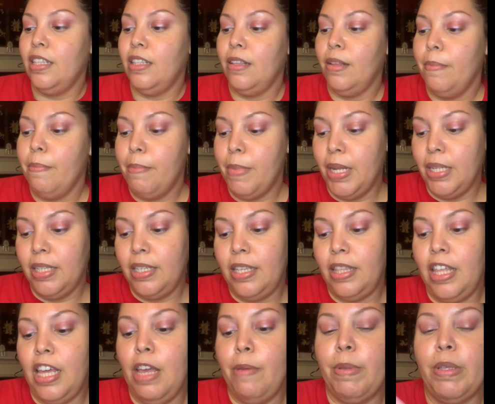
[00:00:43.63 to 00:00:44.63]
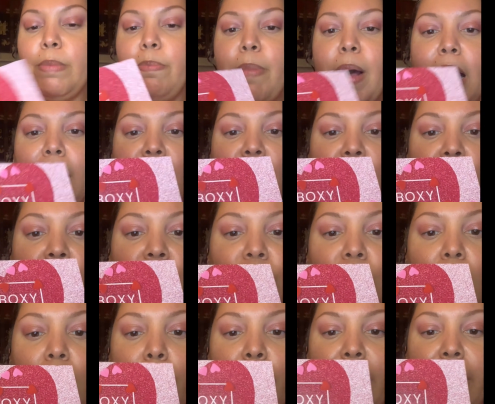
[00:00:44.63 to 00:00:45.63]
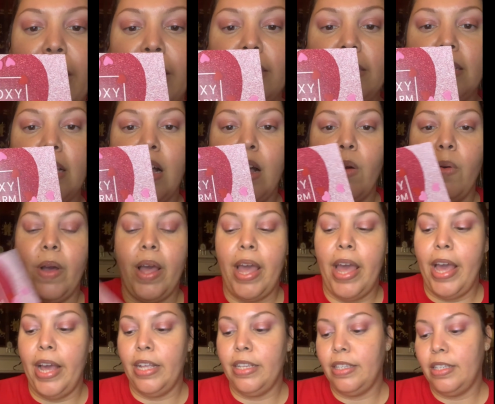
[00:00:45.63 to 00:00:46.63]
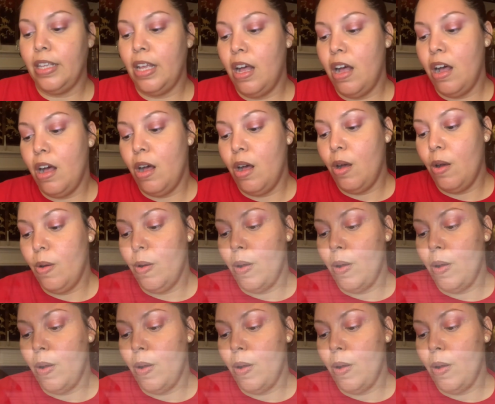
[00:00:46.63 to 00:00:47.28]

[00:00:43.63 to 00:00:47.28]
Month's theme is BoxyCharm XOXO.